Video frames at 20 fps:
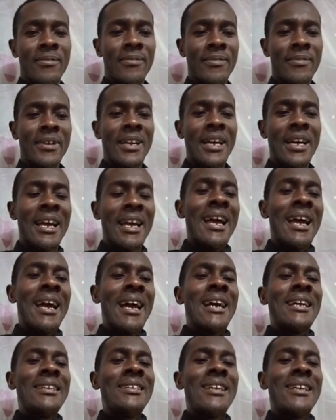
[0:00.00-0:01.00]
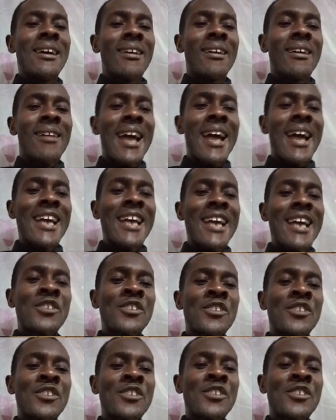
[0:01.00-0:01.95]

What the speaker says: crop pest.